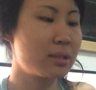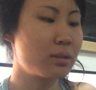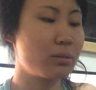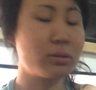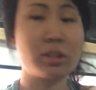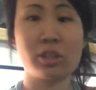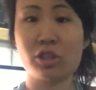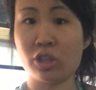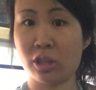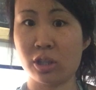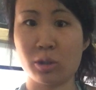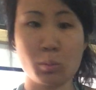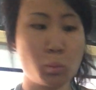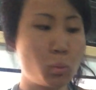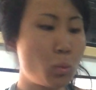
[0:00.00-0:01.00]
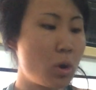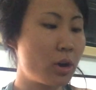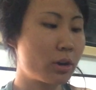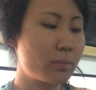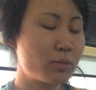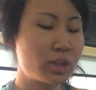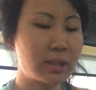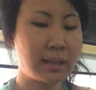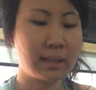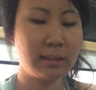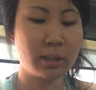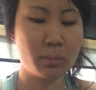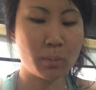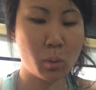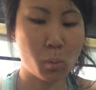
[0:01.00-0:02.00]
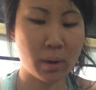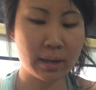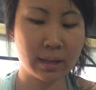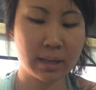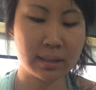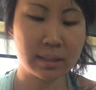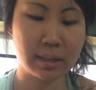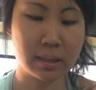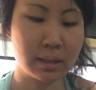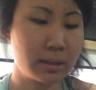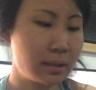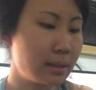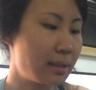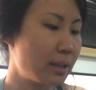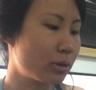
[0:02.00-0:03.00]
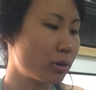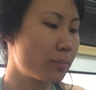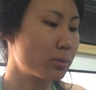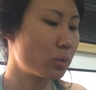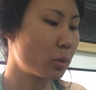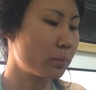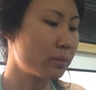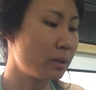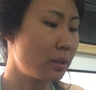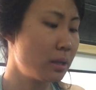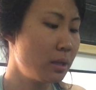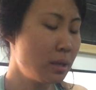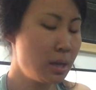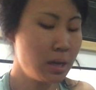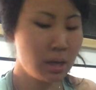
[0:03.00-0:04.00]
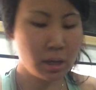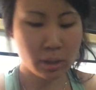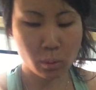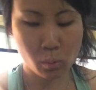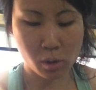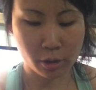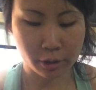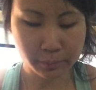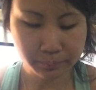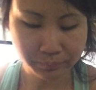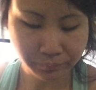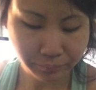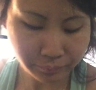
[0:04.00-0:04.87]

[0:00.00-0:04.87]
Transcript: So it's just water. I'm just getting a little more wet because the leather absorbed the water.